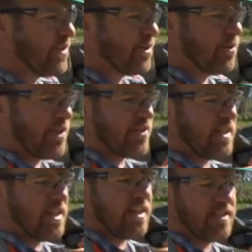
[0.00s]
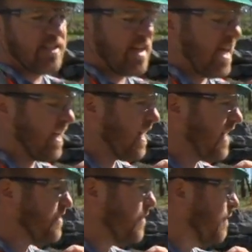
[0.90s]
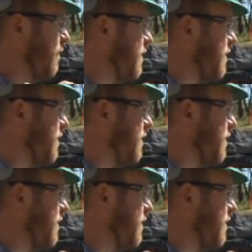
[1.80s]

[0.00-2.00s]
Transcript: so it doesn't get into the Anacostia River